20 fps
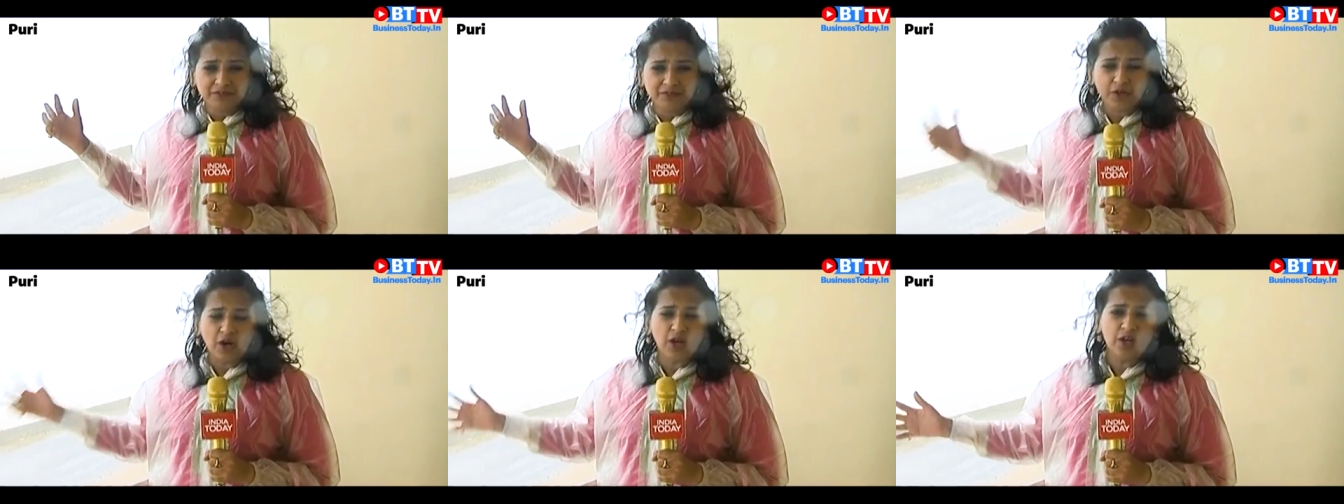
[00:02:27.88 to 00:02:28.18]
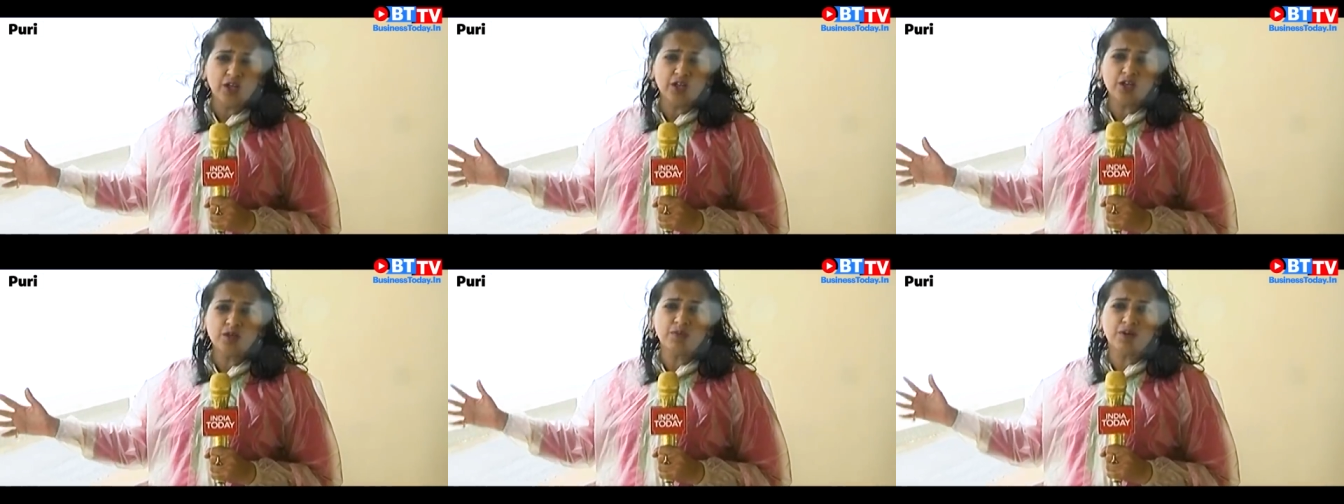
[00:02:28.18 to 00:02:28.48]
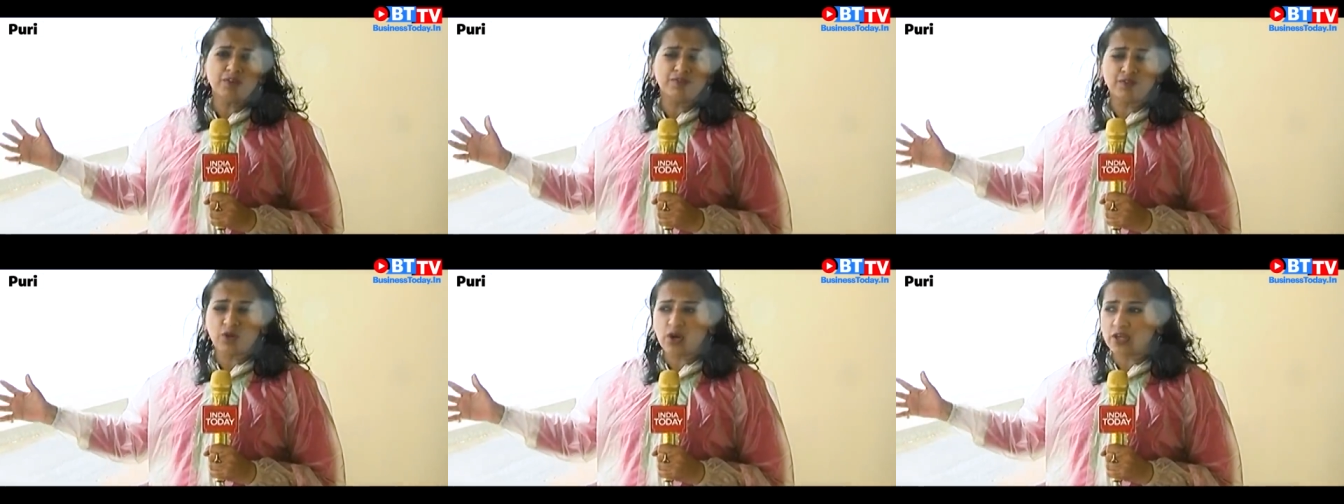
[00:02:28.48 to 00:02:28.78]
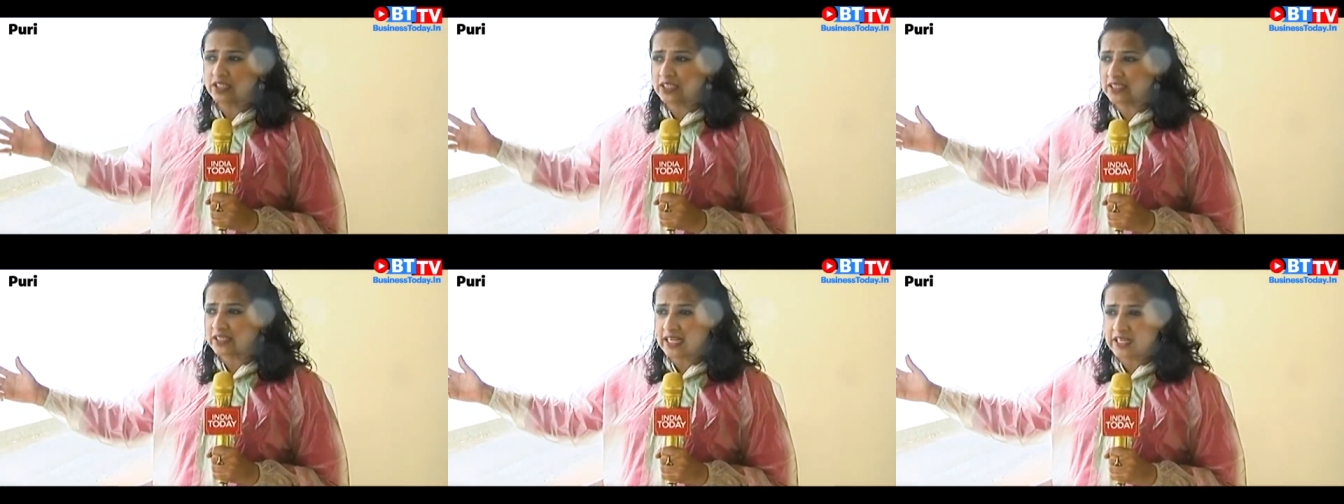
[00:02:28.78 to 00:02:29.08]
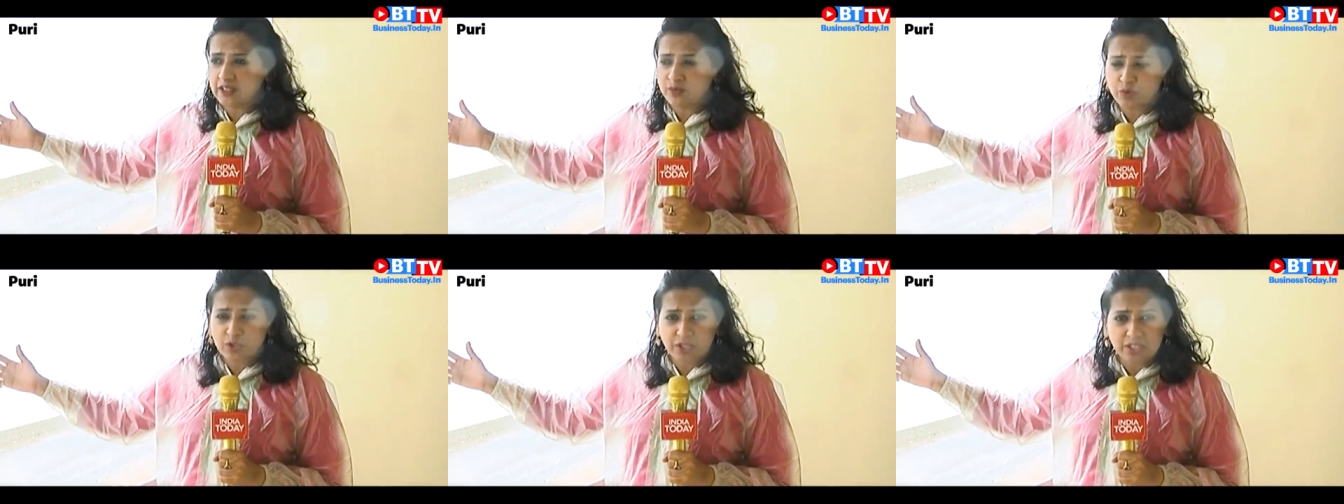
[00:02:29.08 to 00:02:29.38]
volume of water
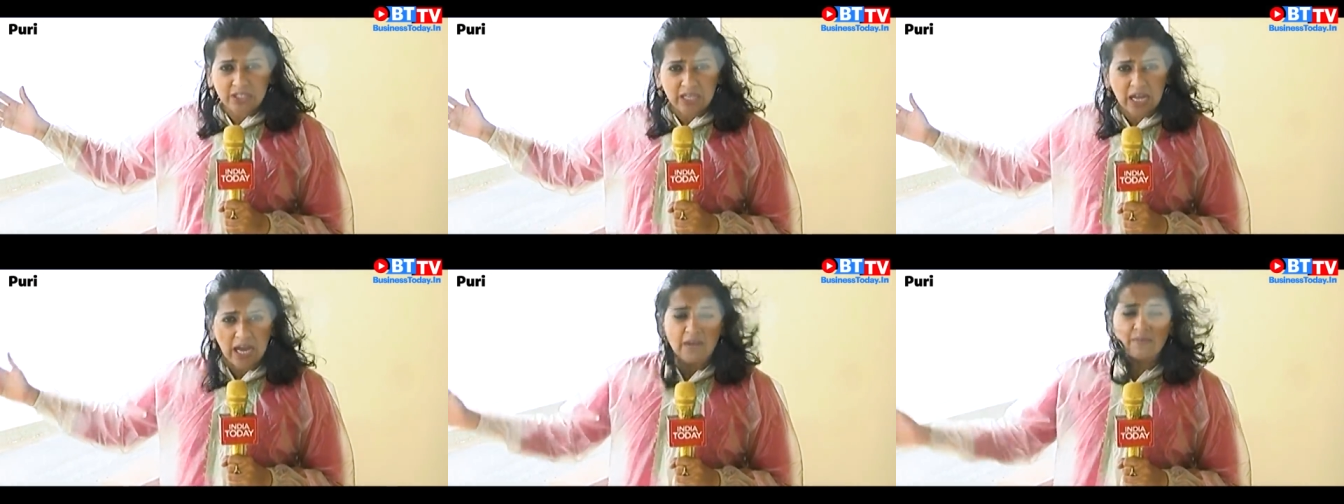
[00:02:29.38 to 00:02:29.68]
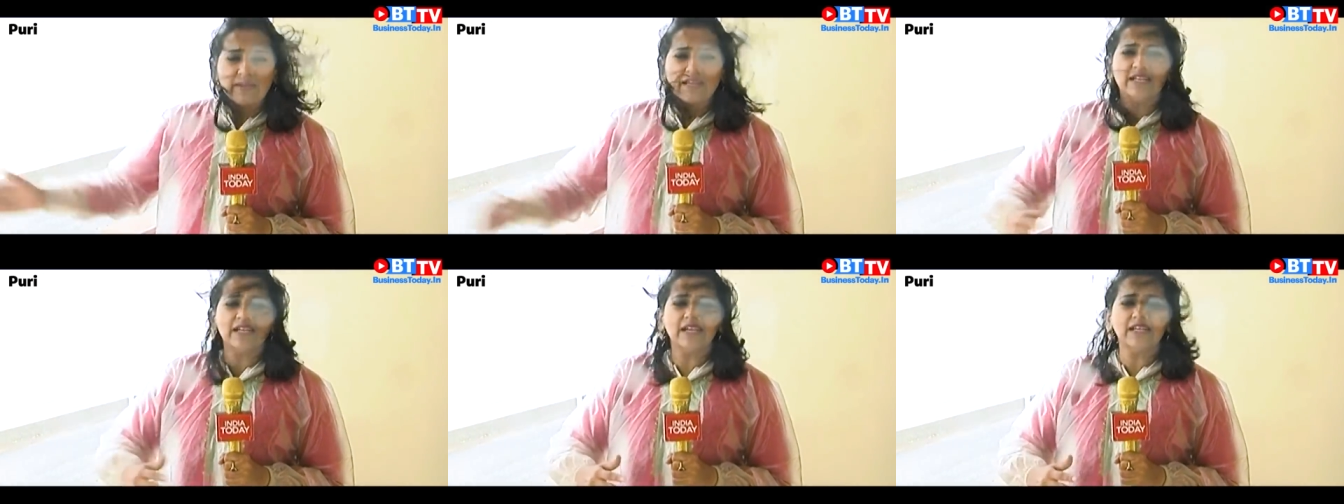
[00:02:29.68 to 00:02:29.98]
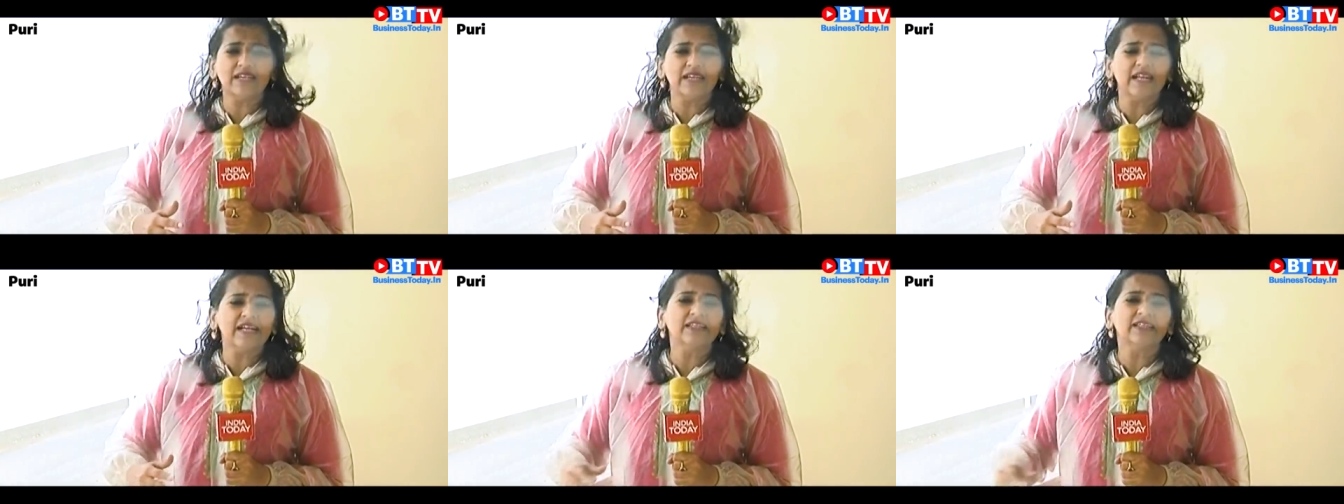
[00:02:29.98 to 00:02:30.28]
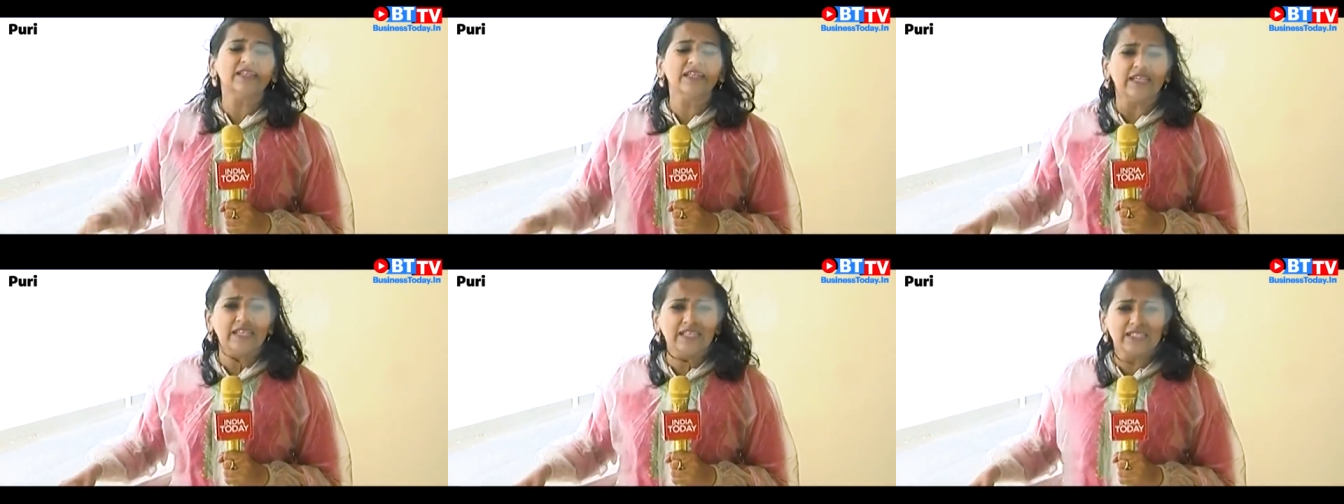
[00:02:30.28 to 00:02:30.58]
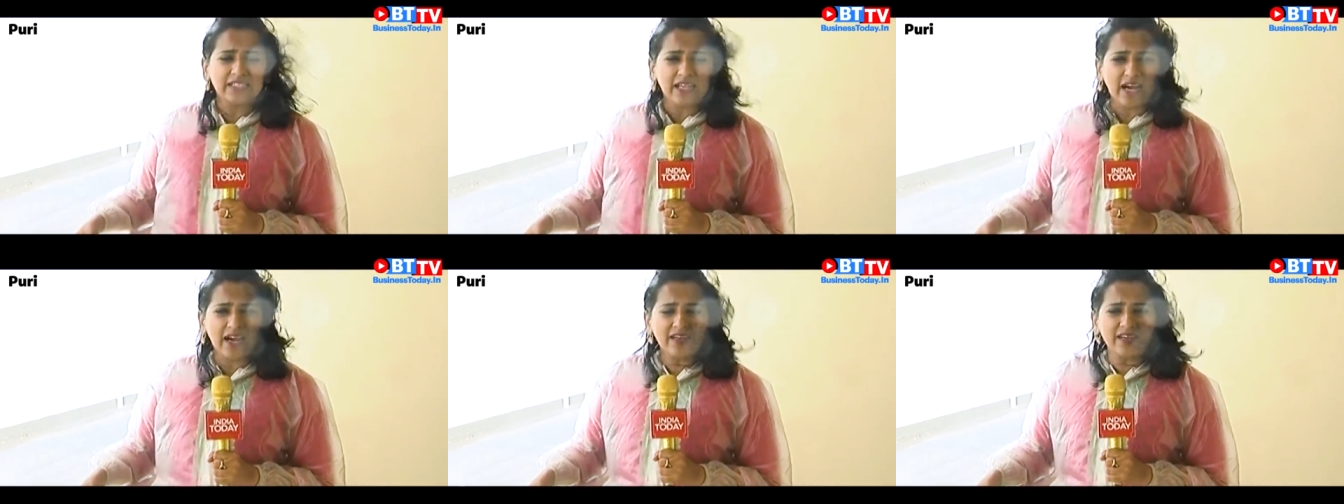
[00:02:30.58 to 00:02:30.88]
that would now inundate the
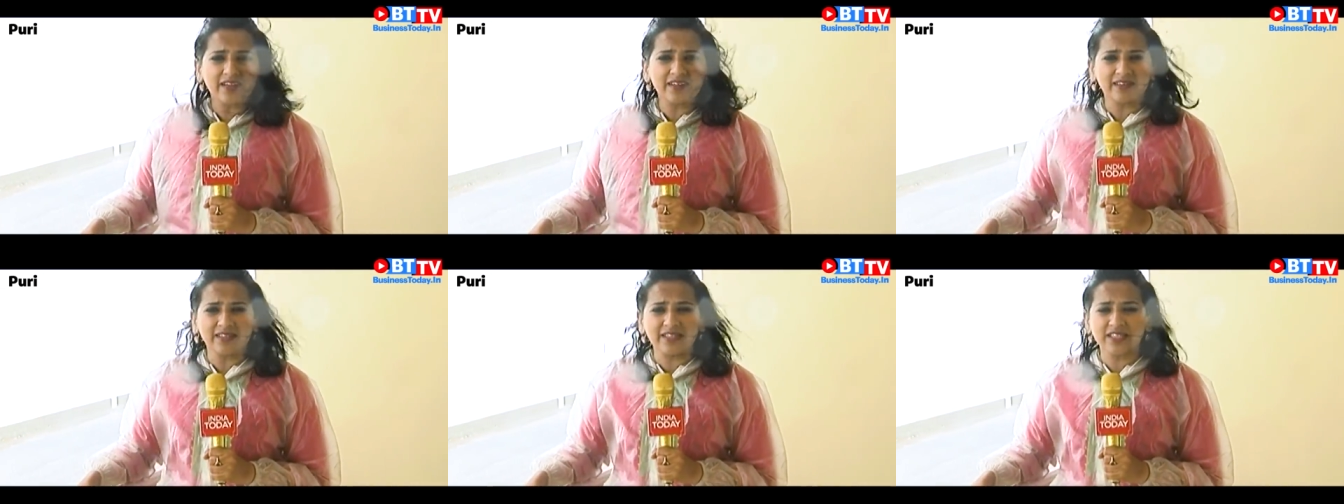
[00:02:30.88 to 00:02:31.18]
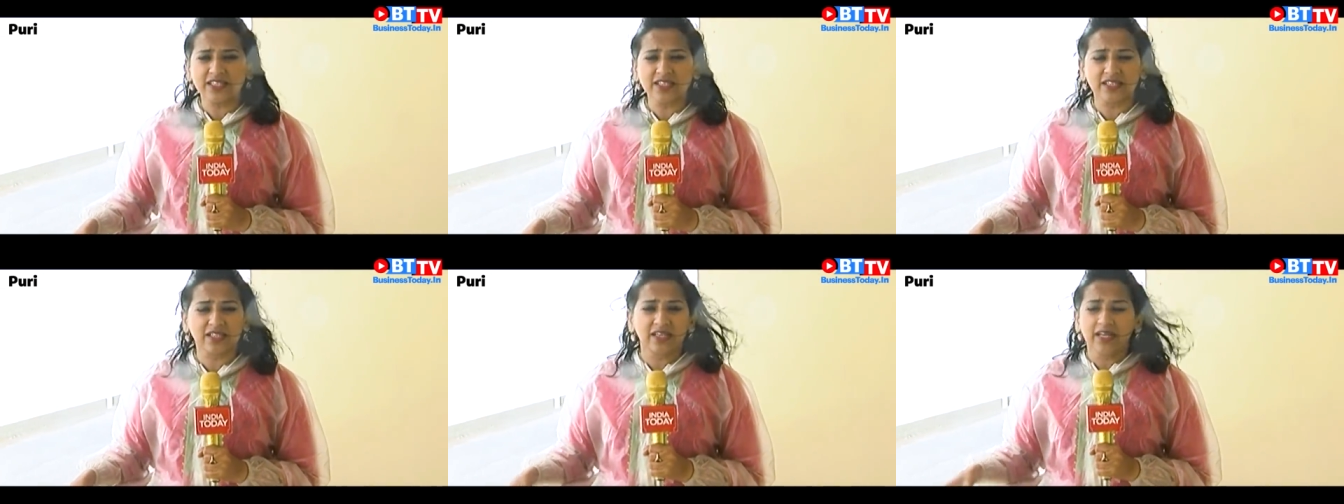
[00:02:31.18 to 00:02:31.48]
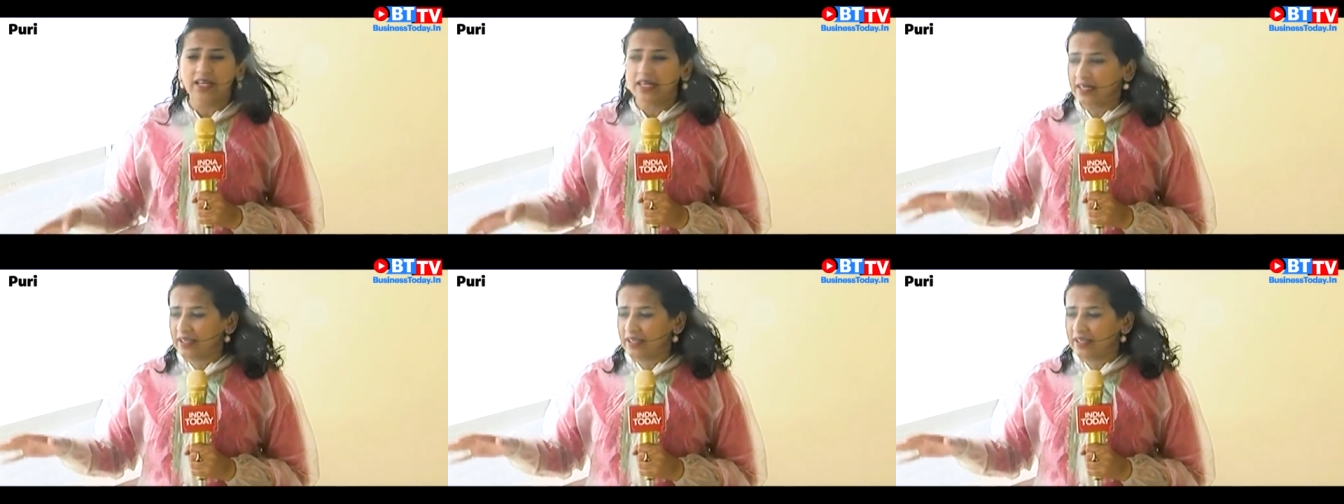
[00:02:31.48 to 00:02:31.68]
entire region.